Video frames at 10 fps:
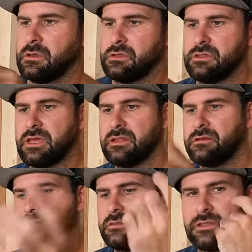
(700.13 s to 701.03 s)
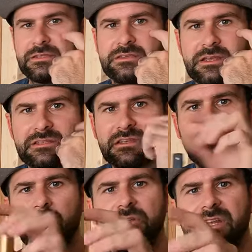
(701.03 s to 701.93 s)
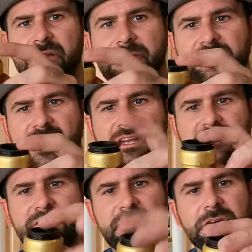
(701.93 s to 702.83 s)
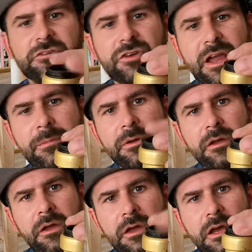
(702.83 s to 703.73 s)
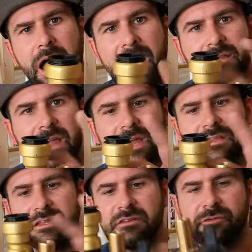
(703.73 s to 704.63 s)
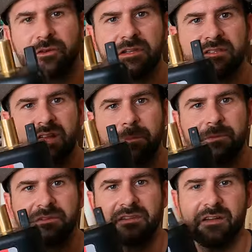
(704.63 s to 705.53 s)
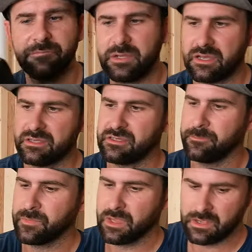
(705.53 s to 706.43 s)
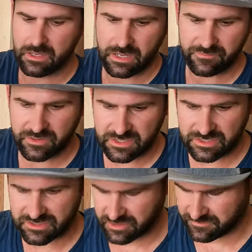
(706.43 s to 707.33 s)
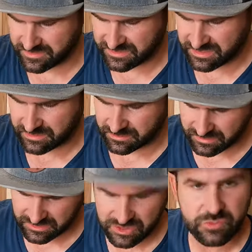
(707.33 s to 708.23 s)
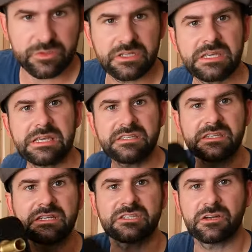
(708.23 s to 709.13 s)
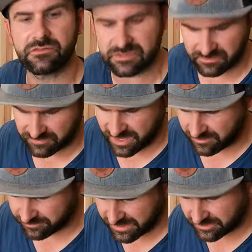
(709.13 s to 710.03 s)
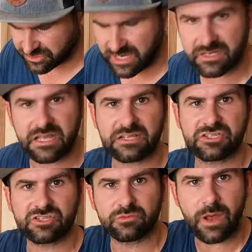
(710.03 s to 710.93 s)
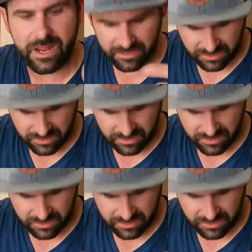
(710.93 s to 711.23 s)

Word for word: And then that's it. it works like a Chinese finger trap. I like these for this type of stuff because if you need to service it, it's really easy to service the valve without trying to like sweat